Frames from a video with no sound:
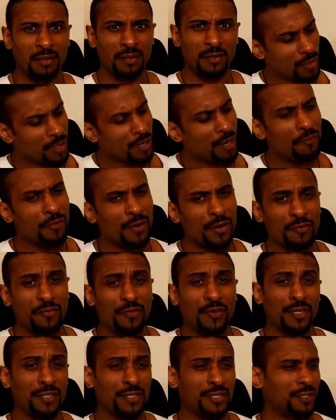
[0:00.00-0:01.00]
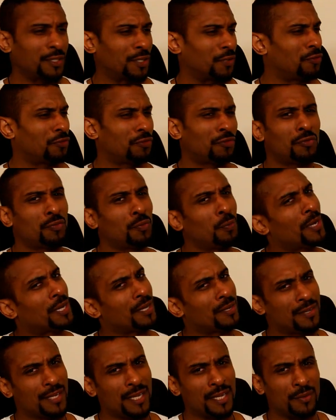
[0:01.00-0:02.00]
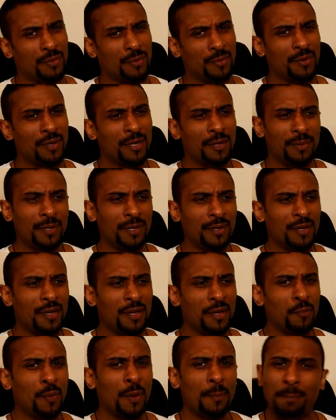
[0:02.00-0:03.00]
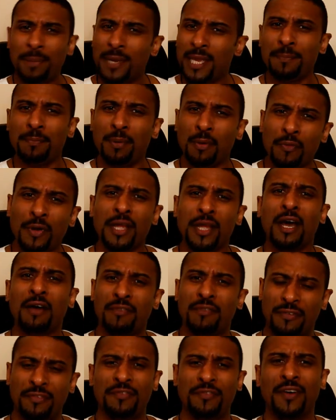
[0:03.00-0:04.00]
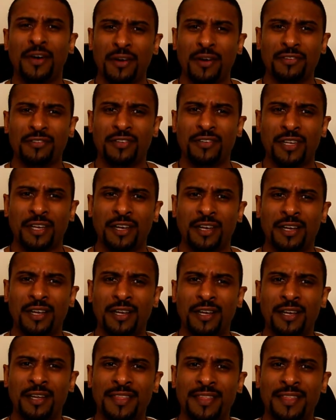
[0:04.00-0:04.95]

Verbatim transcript: And recovering fast is a sweet deal, but when people recover faster,